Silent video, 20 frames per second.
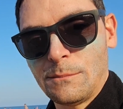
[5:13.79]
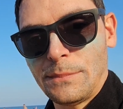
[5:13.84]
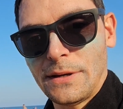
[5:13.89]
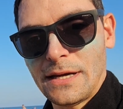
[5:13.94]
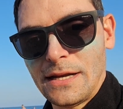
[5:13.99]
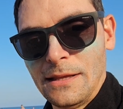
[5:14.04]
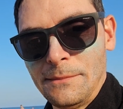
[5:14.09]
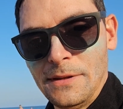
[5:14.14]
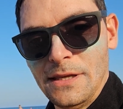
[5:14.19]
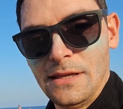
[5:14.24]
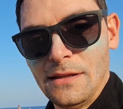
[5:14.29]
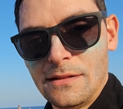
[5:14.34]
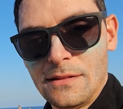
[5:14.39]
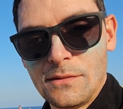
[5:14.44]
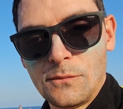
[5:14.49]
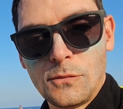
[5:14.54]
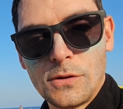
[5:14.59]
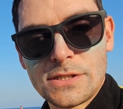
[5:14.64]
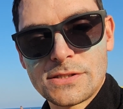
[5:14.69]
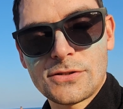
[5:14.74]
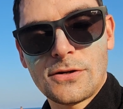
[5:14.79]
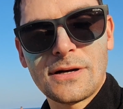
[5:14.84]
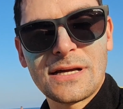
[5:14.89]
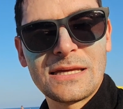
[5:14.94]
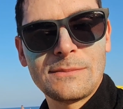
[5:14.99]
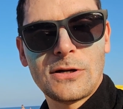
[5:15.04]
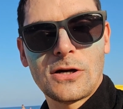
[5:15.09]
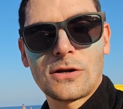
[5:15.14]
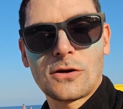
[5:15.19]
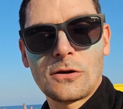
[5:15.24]
But I mean, we're
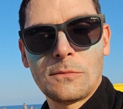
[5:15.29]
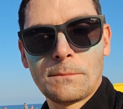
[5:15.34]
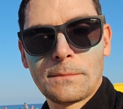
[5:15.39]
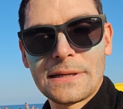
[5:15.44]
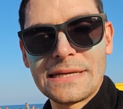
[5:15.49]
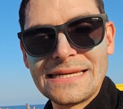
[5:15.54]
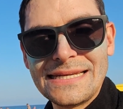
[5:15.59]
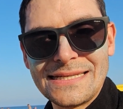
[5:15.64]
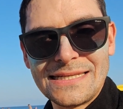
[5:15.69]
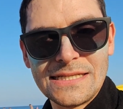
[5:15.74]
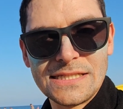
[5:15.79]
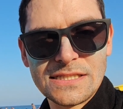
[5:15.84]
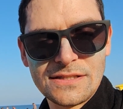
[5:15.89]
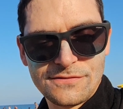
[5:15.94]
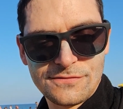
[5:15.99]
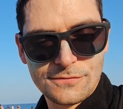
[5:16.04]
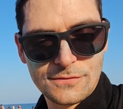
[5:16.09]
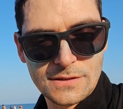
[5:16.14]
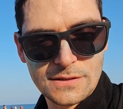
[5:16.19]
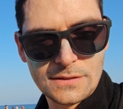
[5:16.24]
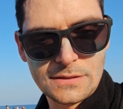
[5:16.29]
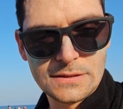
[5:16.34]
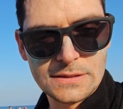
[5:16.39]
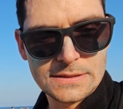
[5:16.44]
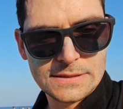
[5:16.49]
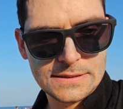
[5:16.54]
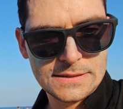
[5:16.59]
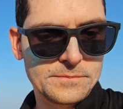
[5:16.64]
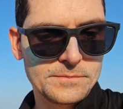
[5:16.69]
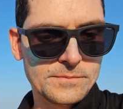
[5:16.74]
talking about a completely
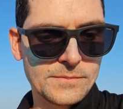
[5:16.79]
different